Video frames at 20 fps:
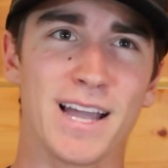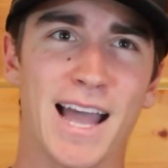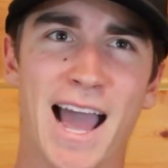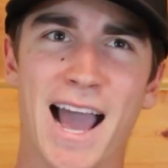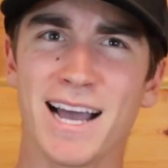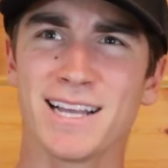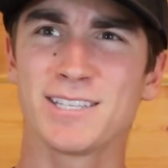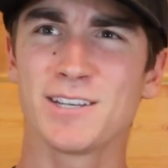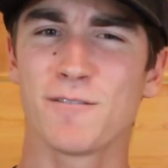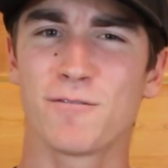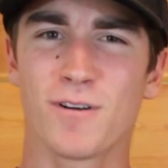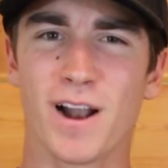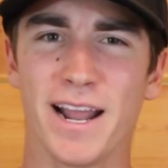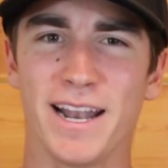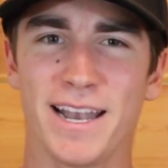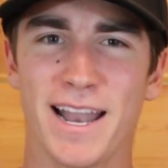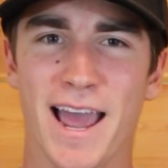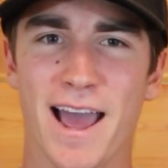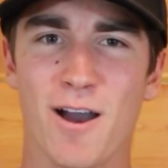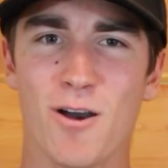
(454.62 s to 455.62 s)
As of
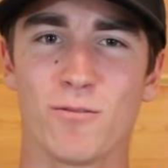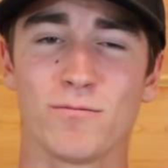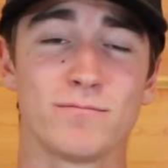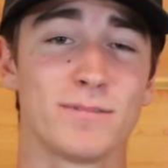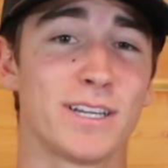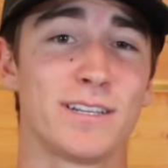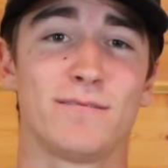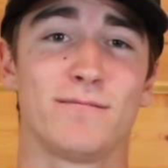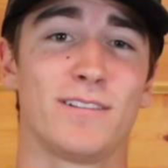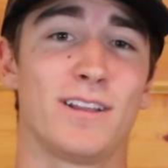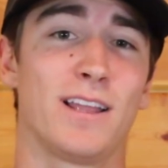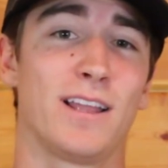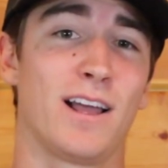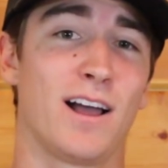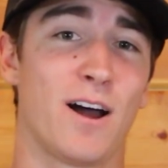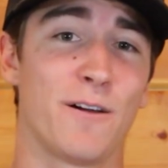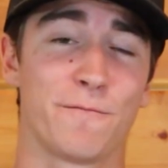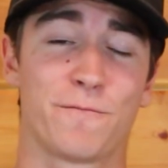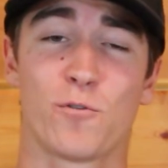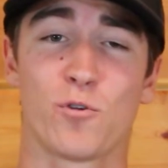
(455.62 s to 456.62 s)
right now,
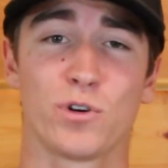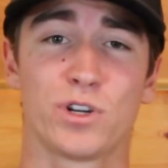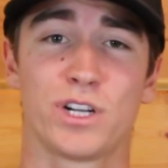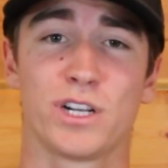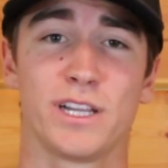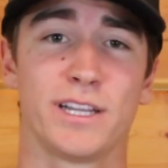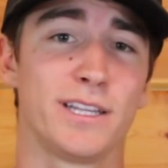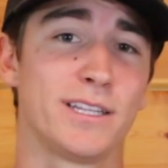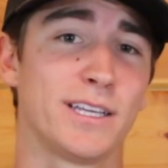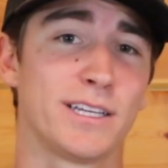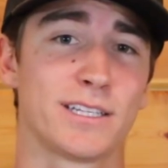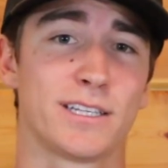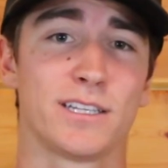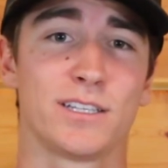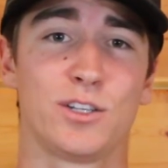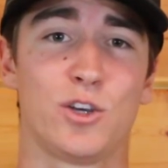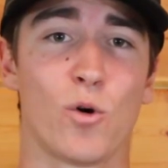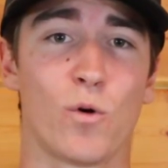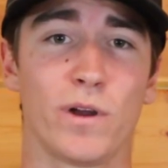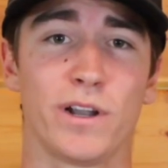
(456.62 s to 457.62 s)
unfortunately this
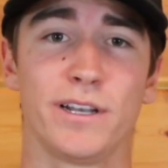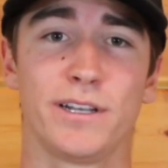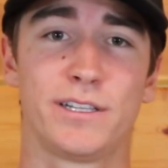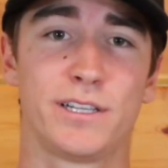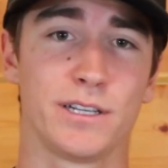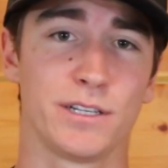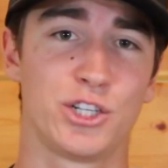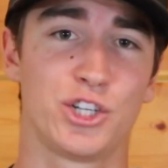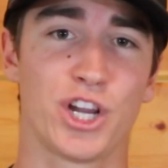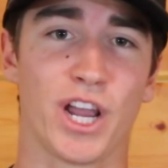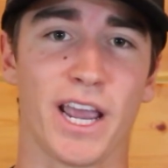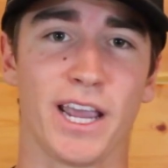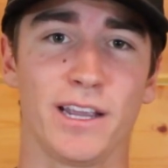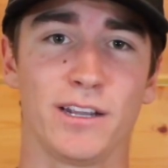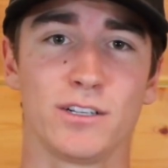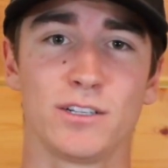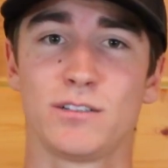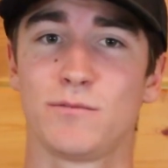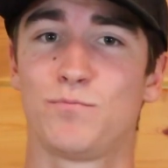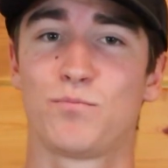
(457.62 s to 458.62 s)
is going to
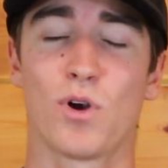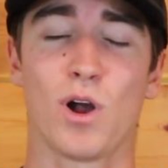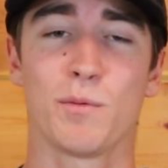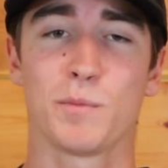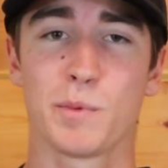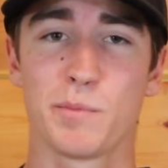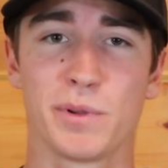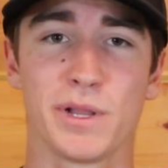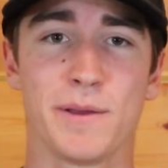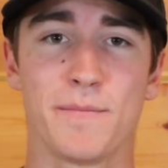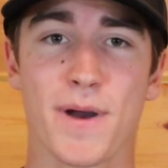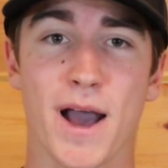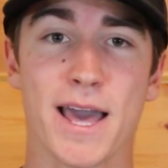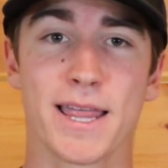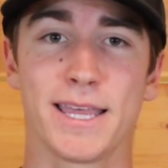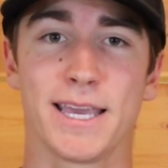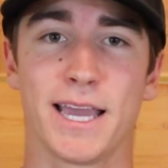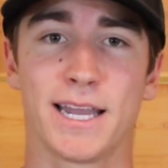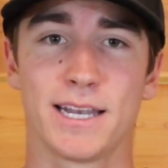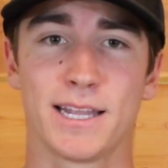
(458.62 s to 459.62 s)
change probably by
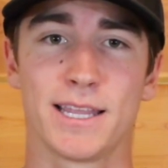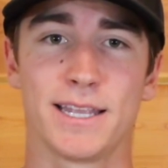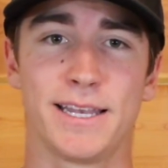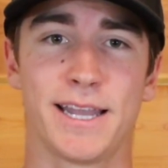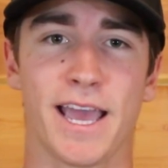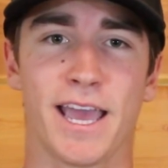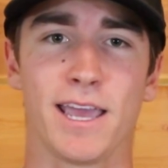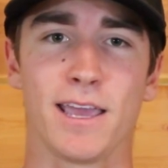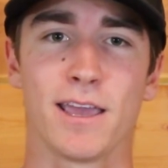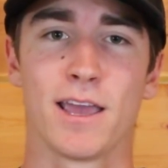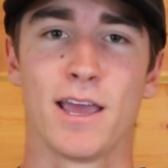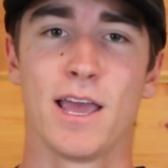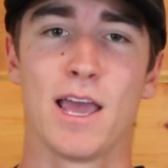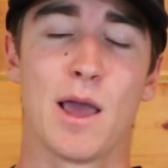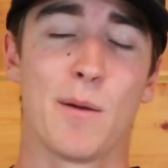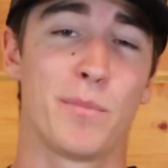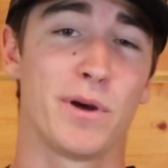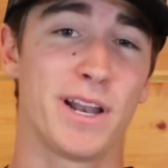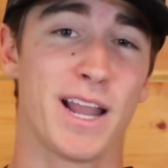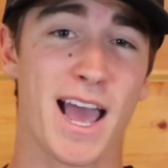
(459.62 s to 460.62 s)
the end of the day,
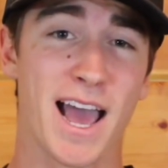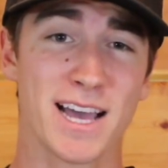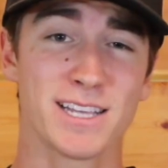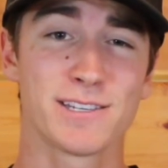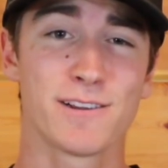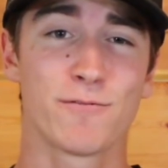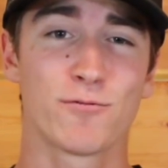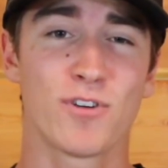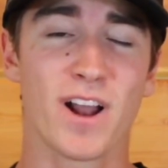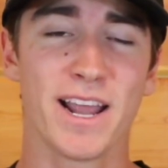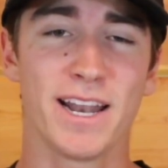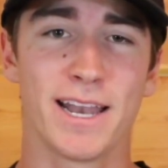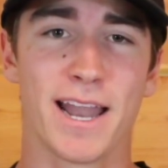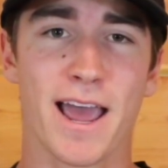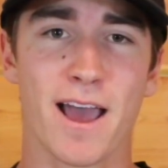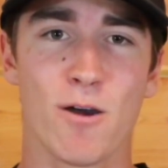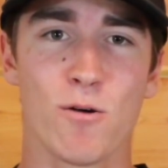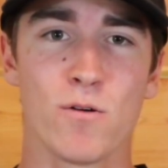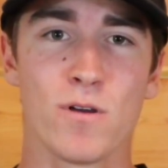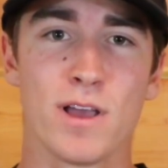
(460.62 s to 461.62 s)
but as of right
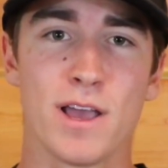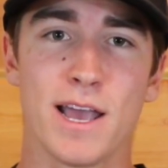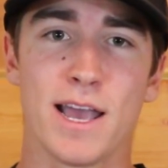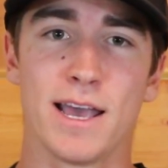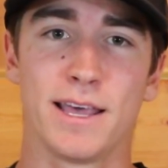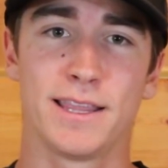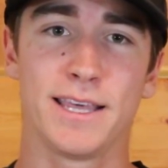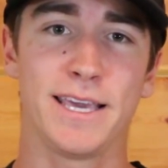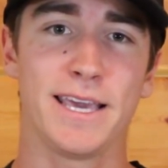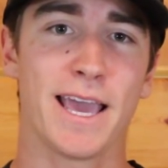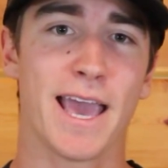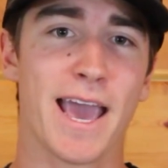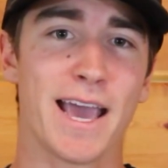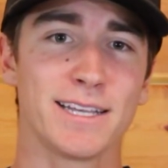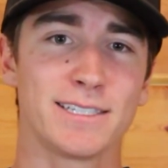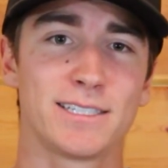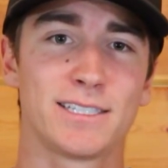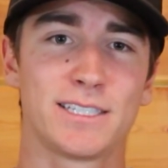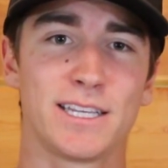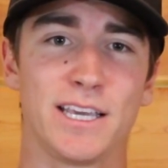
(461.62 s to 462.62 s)
now, the
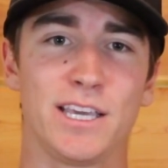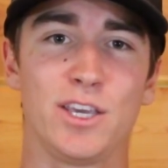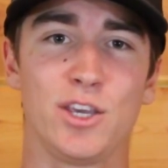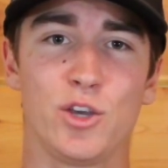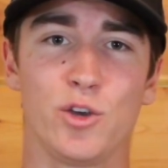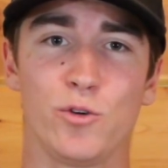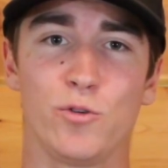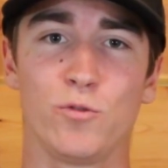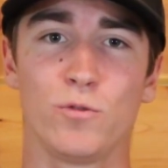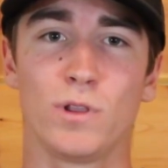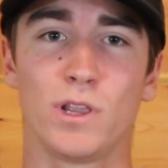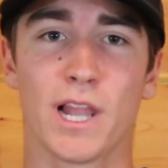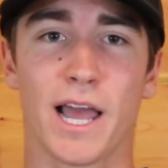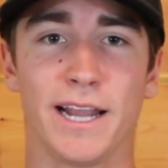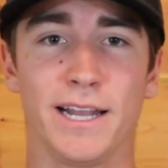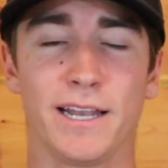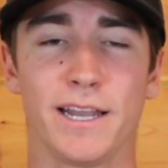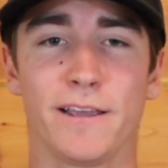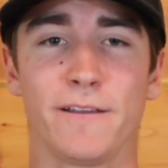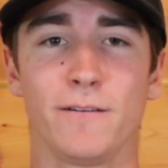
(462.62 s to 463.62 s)
SCU
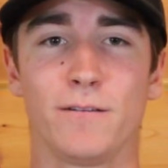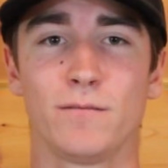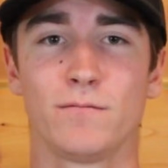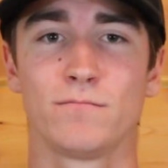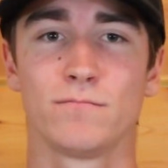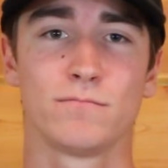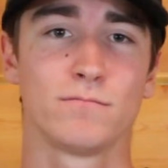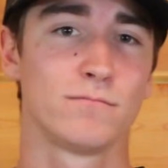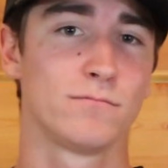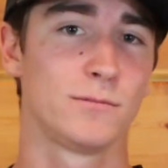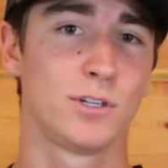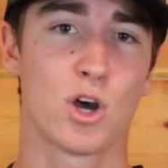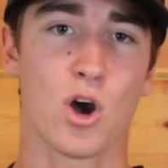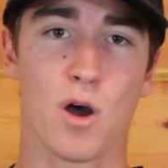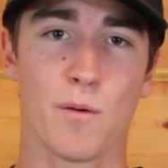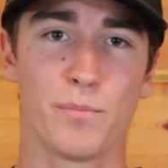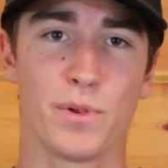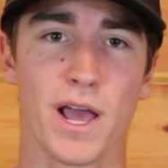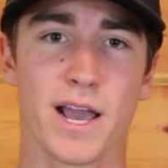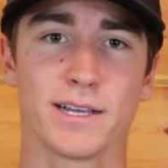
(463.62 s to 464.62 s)
Lightning
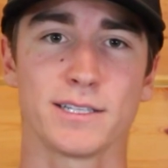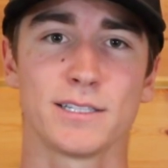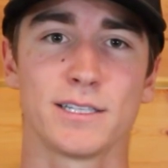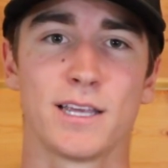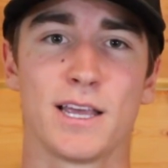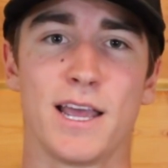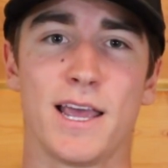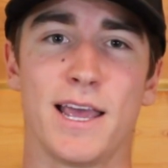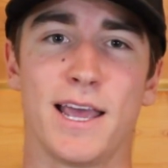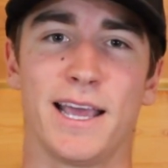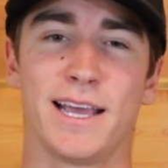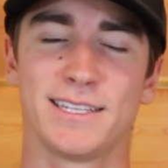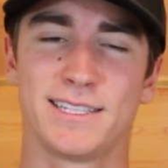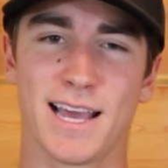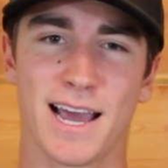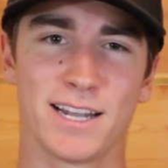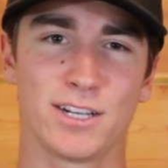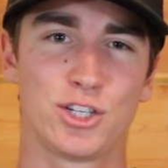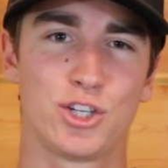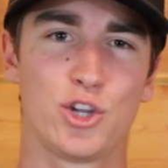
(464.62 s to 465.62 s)
Complex is
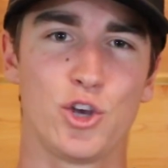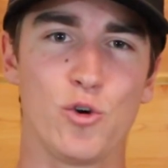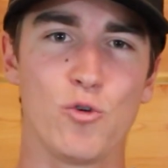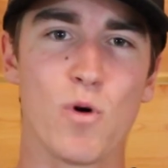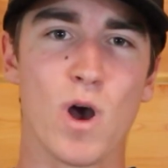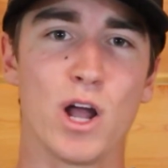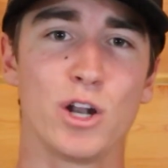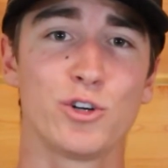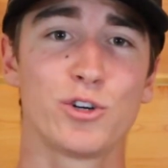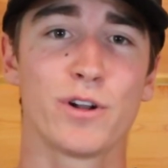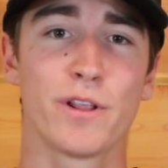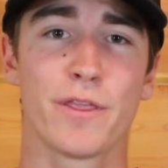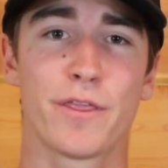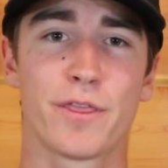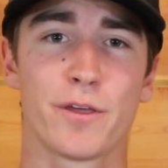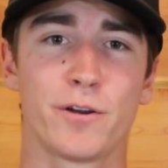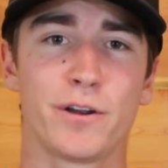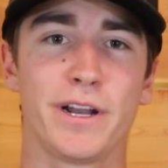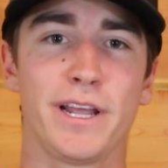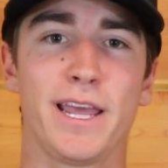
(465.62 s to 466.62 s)
at
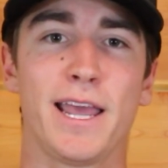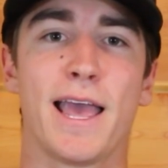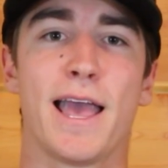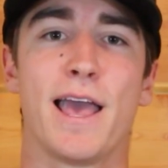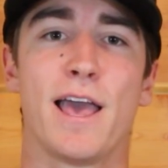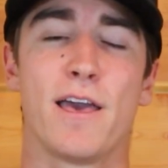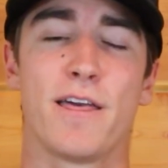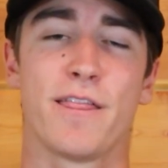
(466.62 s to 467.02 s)
230,000